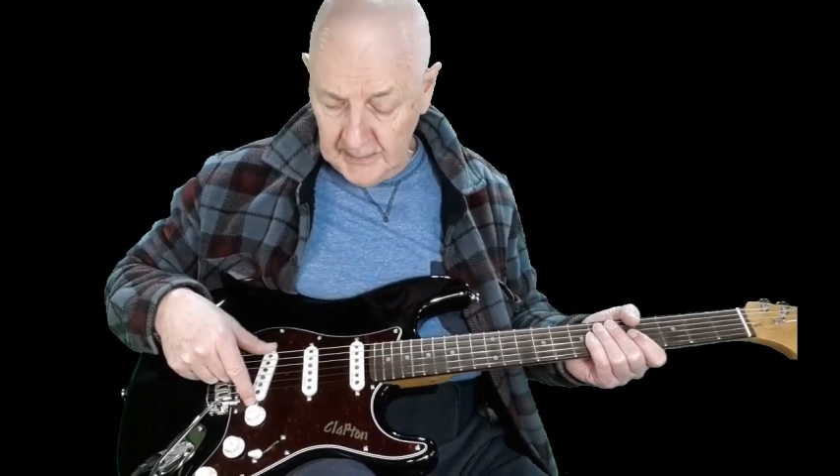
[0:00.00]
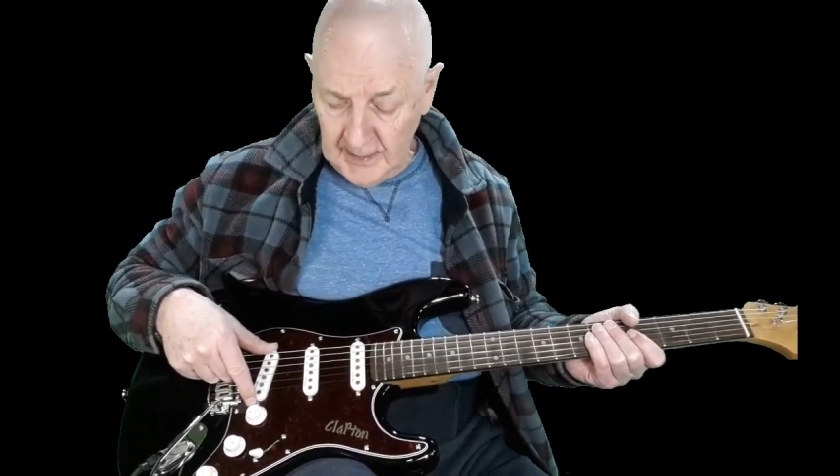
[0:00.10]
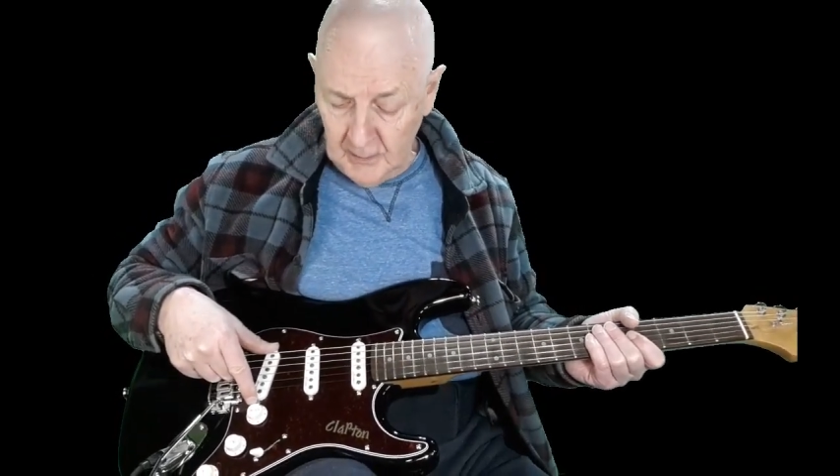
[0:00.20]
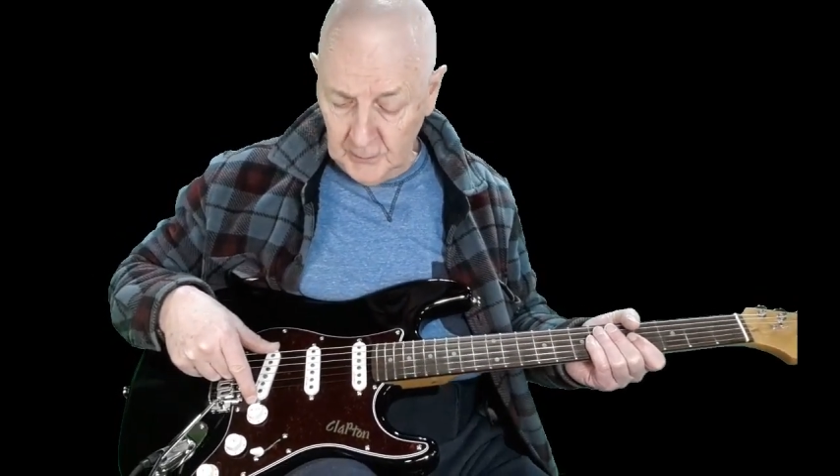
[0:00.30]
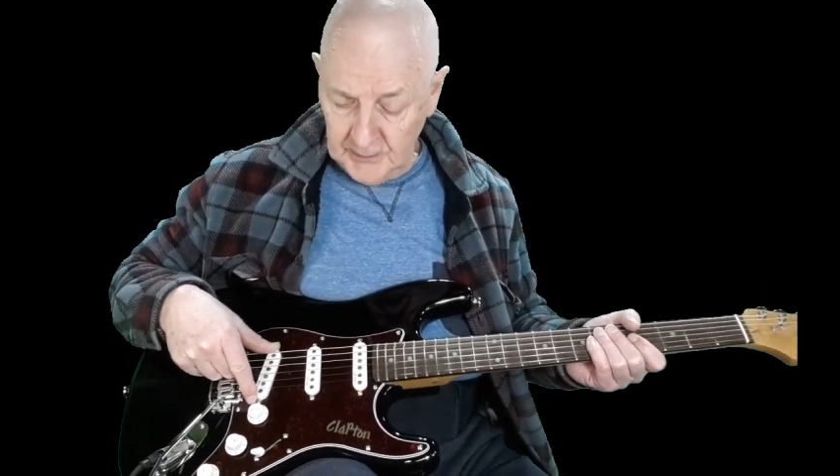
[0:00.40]

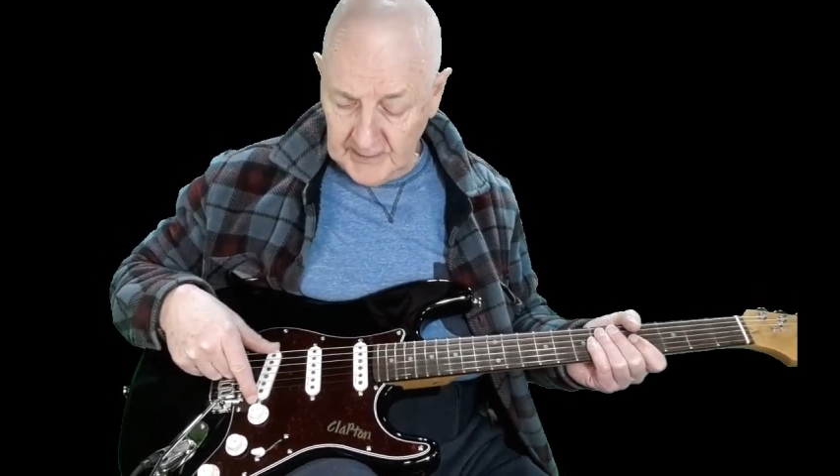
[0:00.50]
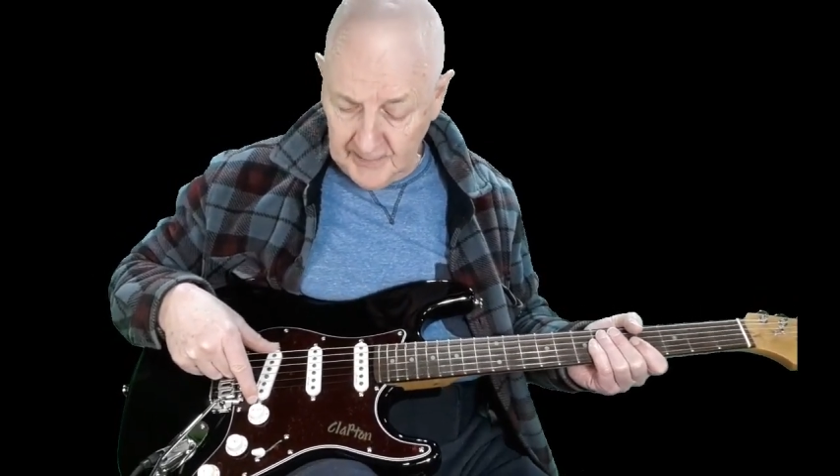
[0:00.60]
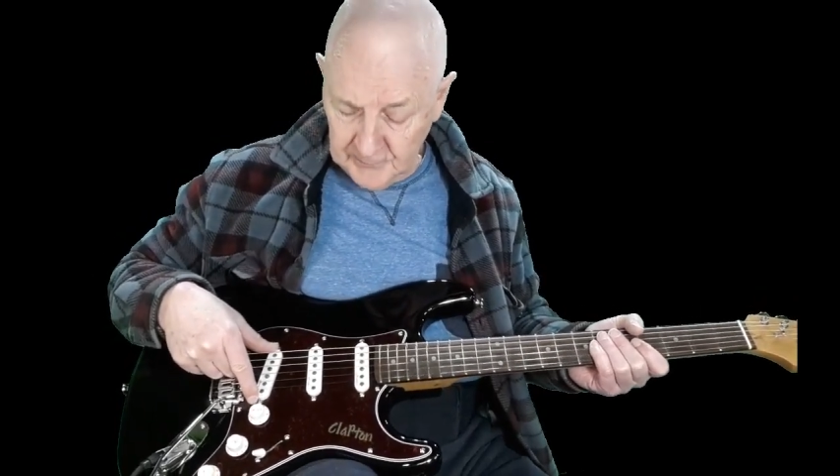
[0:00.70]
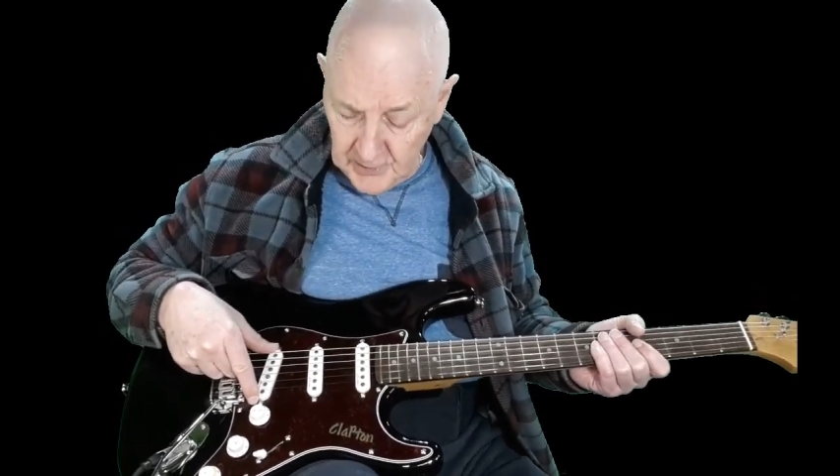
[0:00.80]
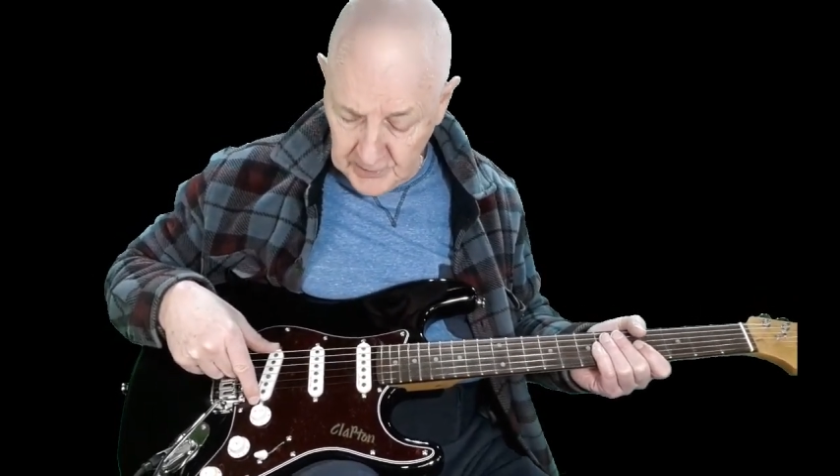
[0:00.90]
That was
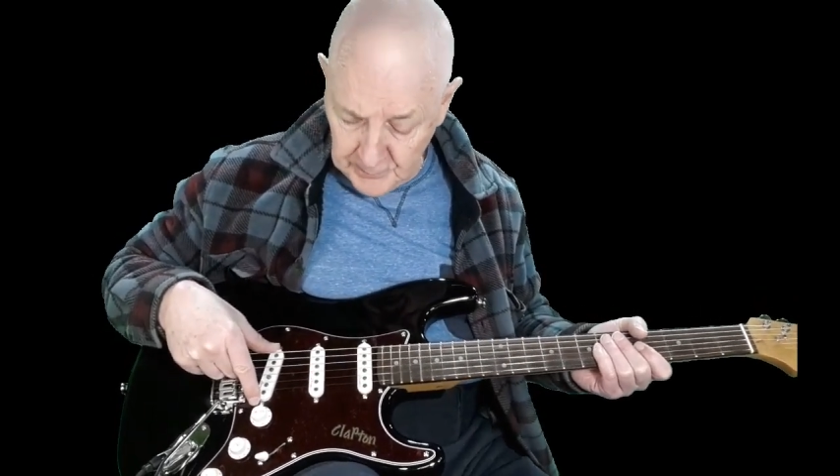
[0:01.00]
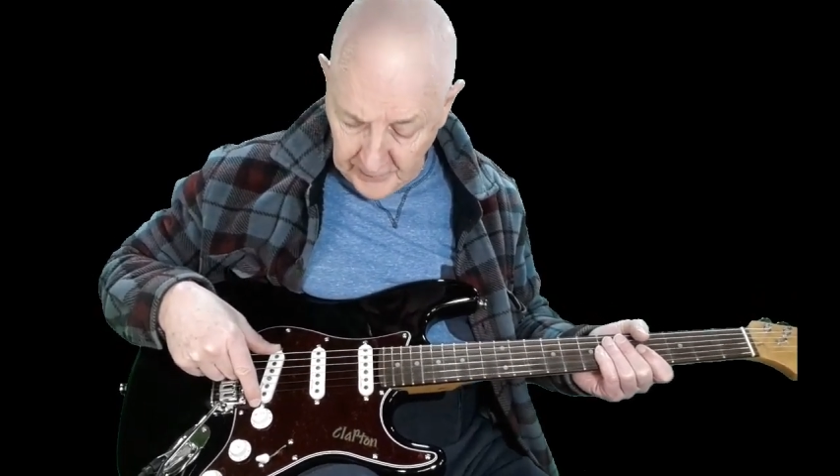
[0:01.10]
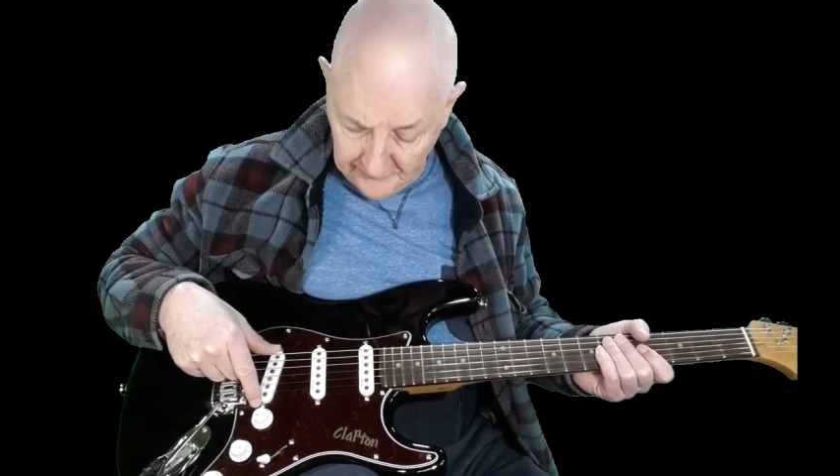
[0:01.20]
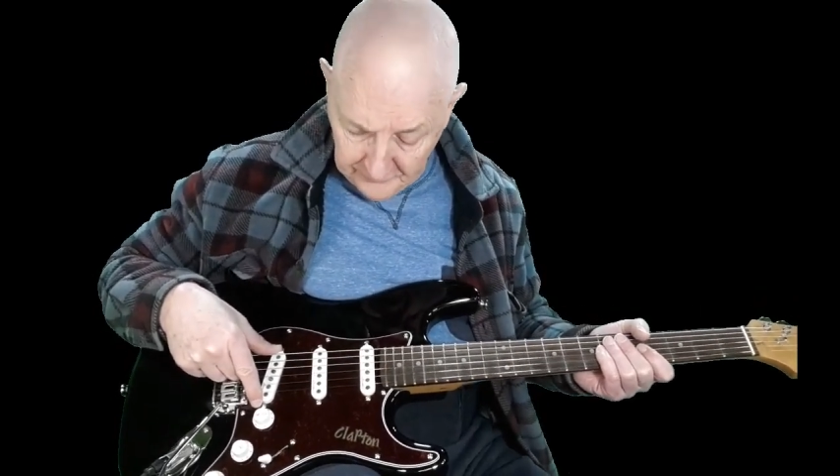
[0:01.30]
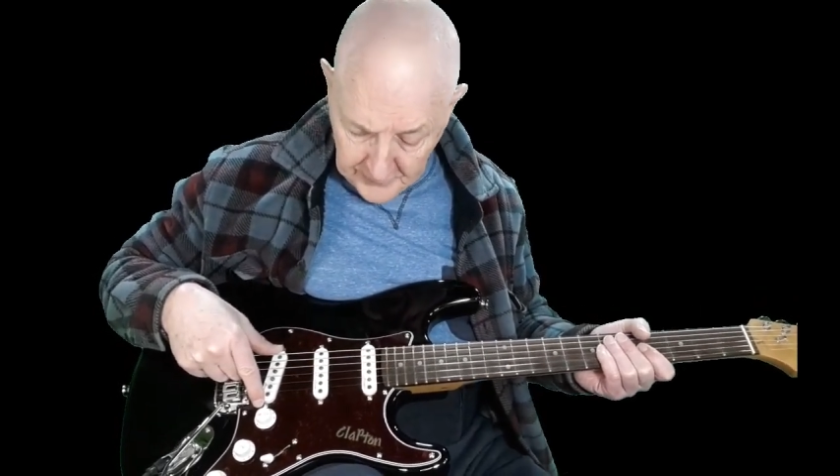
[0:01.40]
Clapton's
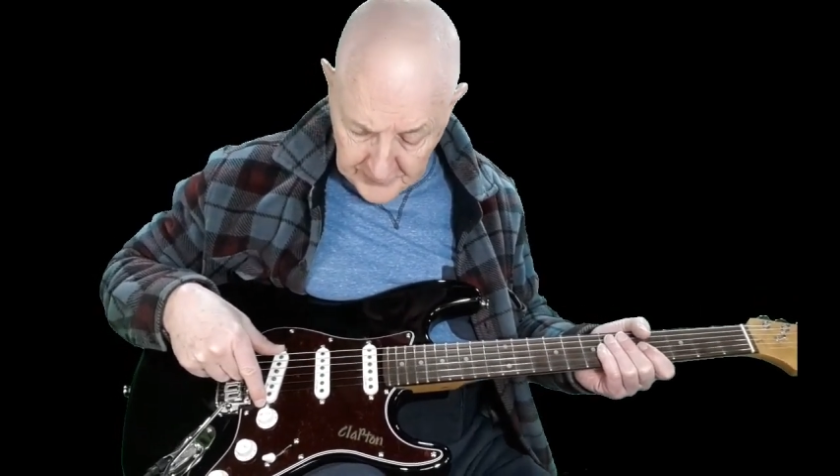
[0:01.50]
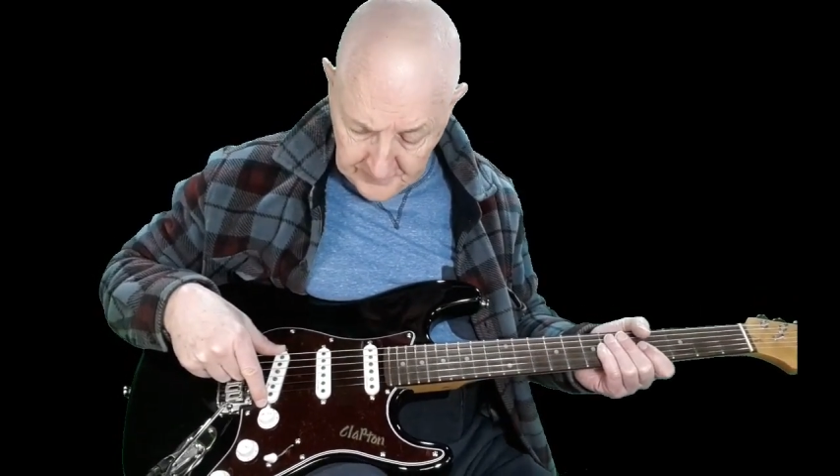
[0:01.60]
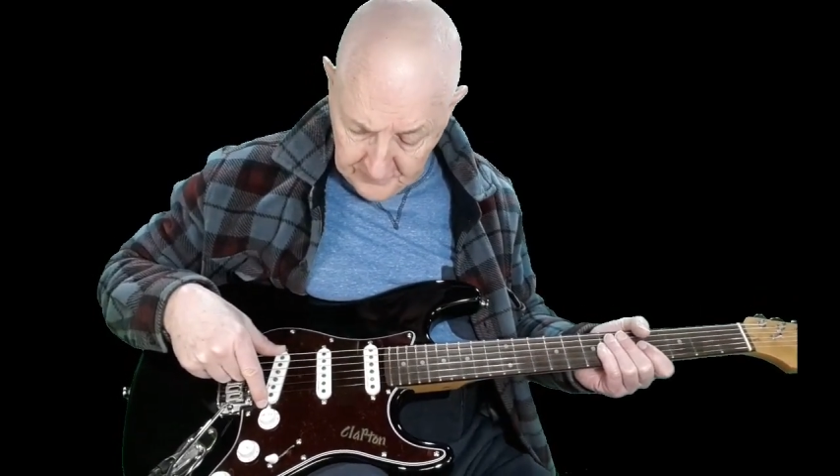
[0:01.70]
preference.